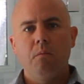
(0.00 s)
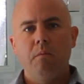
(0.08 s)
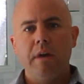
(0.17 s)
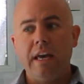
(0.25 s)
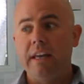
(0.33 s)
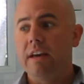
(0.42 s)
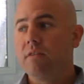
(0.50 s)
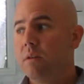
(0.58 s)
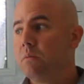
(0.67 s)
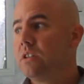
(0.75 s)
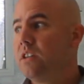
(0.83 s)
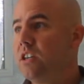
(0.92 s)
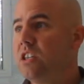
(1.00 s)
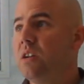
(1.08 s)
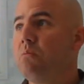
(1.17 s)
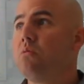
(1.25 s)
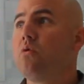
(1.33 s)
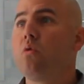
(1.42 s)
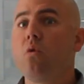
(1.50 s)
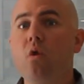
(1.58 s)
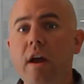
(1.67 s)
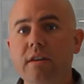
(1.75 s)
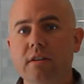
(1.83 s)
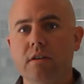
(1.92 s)
and give them such an
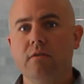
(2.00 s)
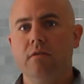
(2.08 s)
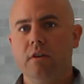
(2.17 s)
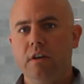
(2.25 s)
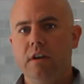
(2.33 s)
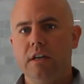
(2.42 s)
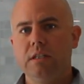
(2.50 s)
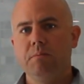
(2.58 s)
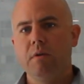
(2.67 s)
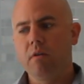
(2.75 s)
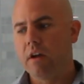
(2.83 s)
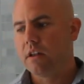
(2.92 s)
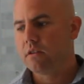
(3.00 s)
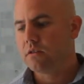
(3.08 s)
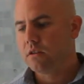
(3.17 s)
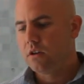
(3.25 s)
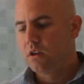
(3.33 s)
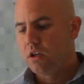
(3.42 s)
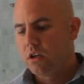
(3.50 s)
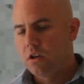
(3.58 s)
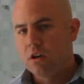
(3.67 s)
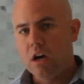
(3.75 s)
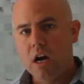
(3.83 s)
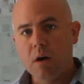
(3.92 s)
impressive experience,
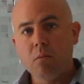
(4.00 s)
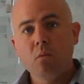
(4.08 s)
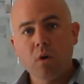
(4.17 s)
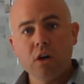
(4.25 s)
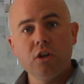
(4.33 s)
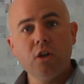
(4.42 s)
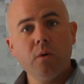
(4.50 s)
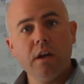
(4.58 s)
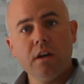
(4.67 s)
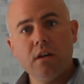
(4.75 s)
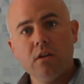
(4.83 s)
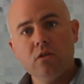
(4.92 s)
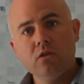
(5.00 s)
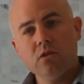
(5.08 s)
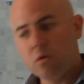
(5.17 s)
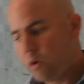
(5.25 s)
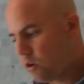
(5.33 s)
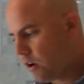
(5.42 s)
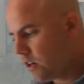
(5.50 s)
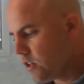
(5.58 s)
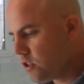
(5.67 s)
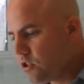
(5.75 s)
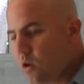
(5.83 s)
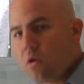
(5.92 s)
we're going to do it. So we created
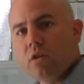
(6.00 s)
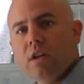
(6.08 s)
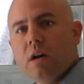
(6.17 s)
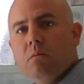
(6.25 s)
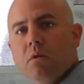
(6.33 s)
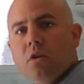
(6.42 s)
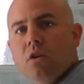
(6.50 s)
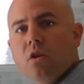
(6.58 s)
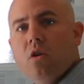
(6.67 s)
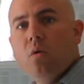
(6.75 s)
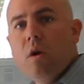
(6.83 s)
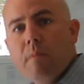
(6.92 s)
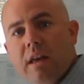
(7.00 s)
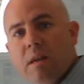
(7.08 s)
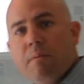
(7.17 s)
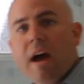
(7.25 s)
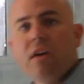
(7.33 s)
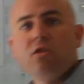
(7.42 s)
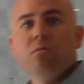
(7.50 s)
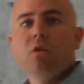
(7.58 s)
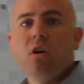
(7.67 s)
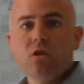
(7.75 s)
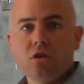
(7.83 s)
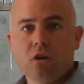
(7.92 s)
a soaker tub. We made the bathroom
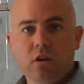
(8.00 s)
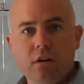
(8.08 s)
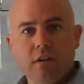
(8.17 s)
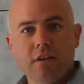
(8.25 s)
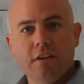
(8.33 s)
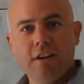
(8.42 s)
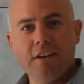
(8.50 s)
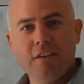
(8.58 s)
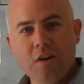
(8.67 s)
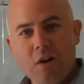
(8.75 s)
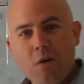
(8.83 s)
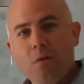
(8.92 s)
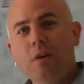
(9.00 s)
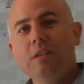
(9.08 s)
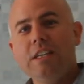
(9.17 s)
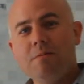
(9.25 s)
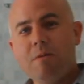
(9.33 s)
larger. When you see the